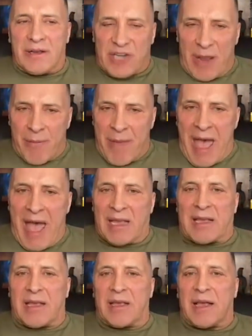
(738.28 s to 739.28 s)

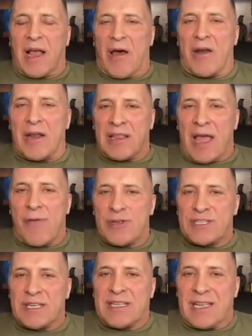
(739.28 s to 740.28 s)
dramatic caloric
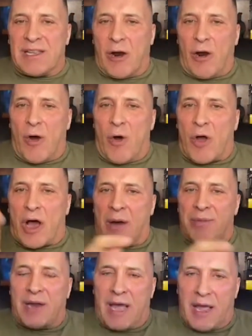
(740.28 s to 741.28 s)
deficit in a low
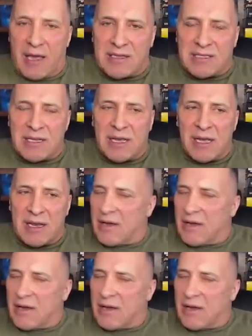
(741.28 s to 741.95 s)
carb days,